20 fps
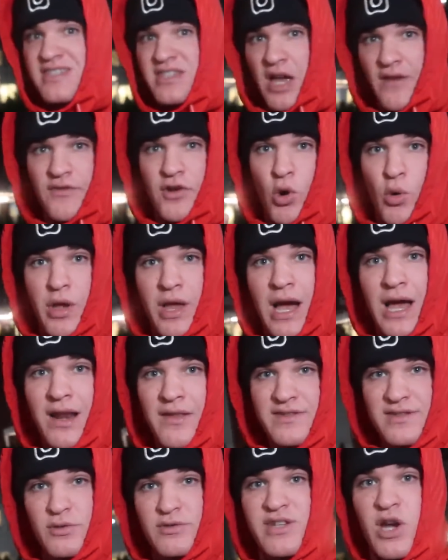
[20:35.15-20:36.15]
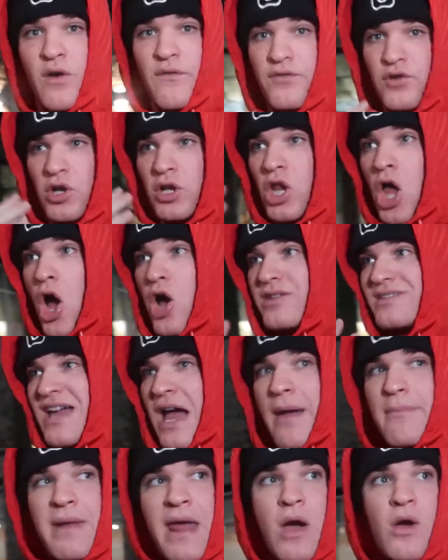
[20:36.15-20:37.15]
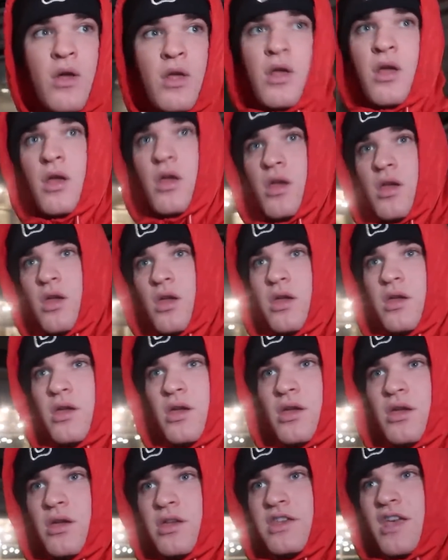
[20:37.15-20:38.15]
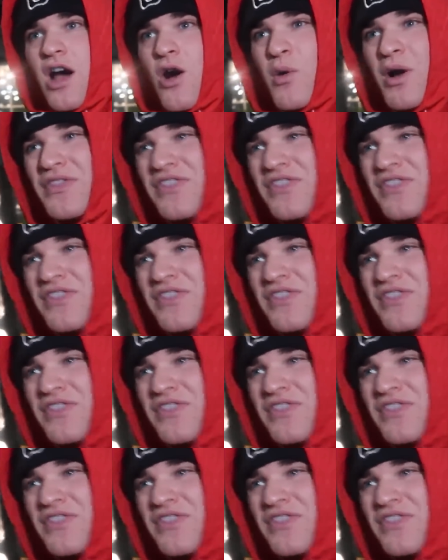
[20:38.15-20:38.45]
stuff going on in this hotel for a long time now. Yo,